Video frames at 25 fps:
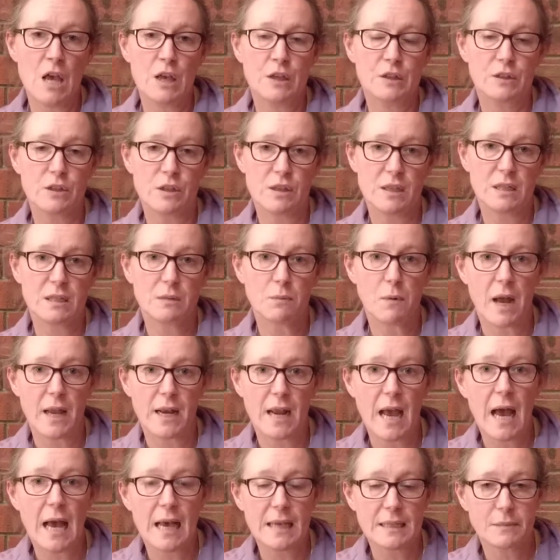So this wine
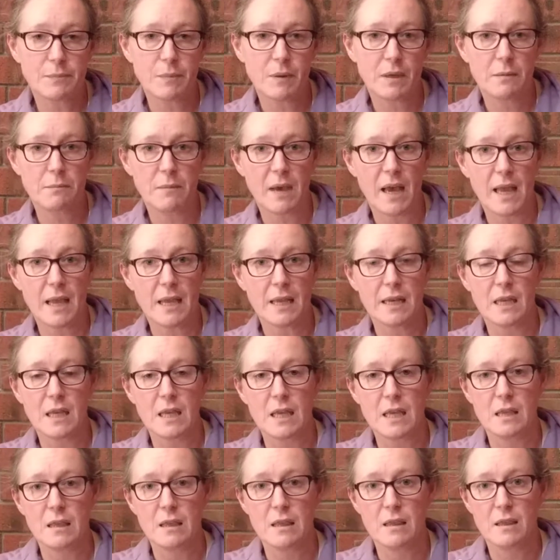has been made
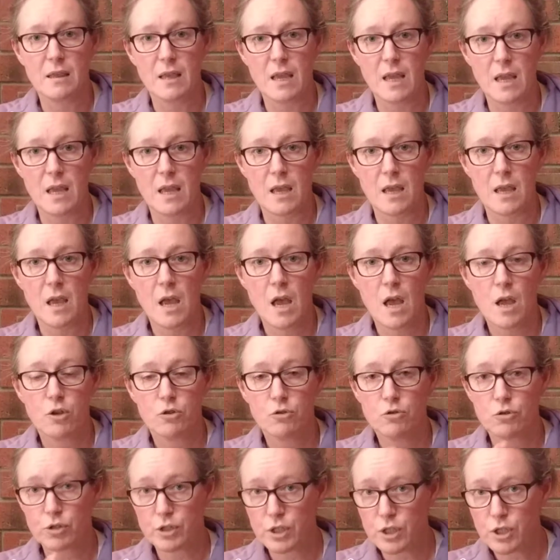in the
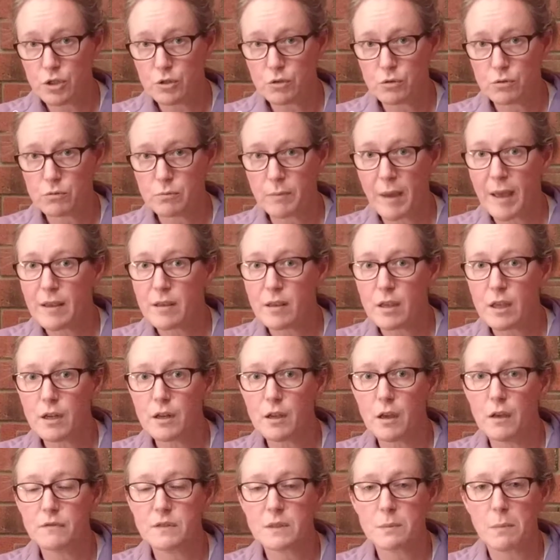traditional
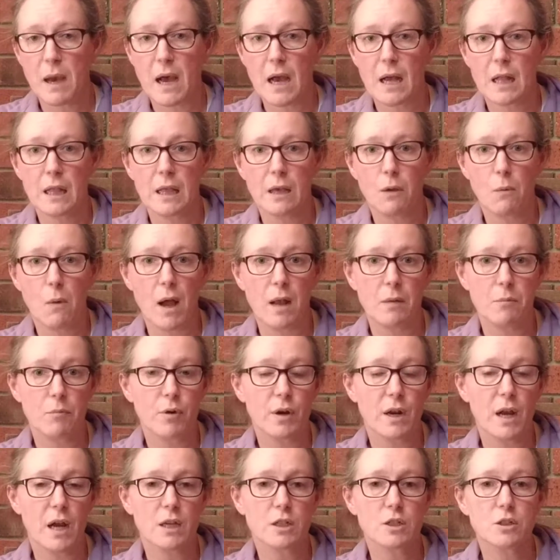method of sparkling wine
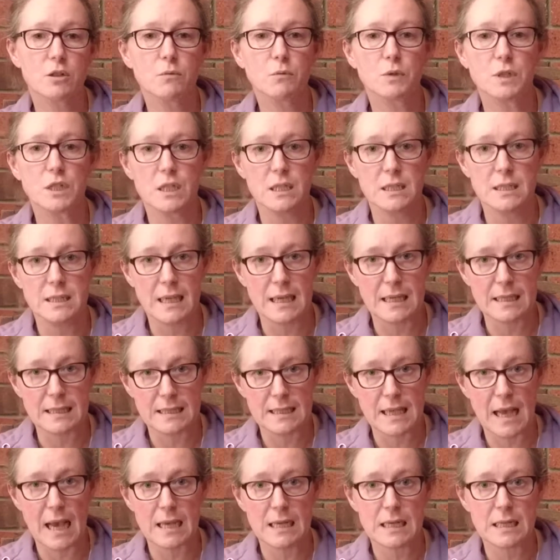production, which is
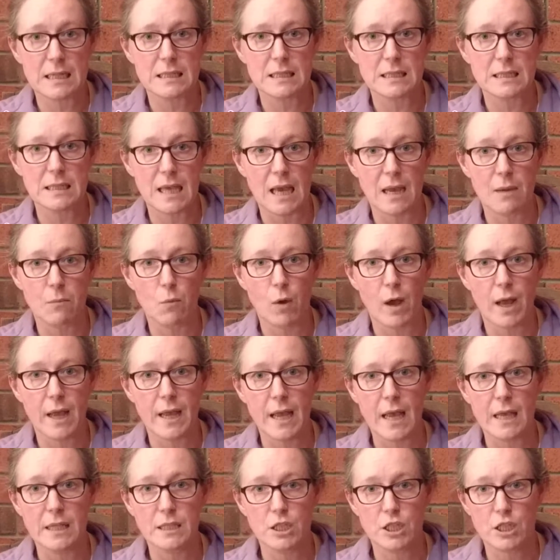exactly the same
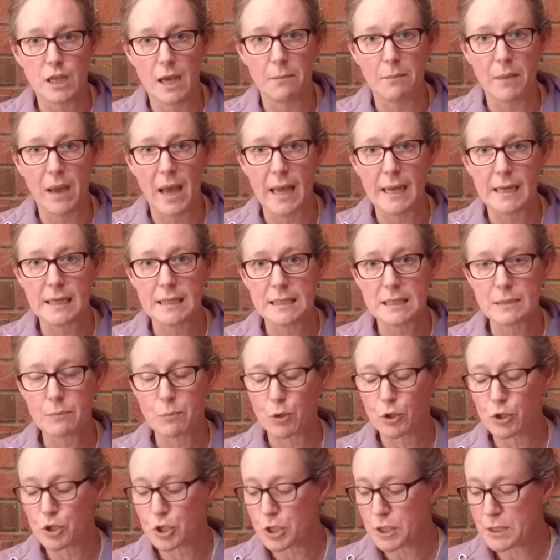way as champagne is
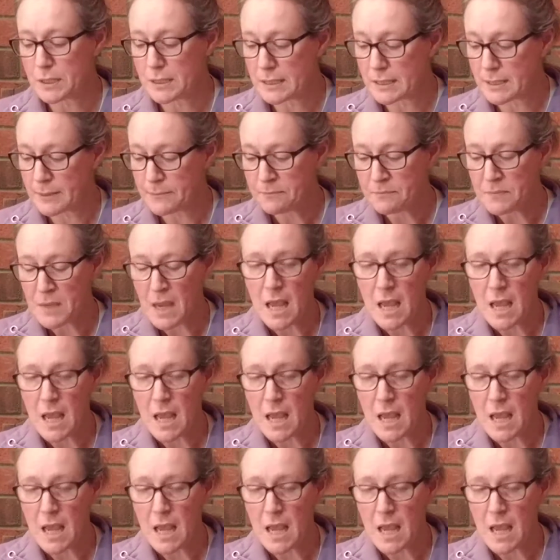produced.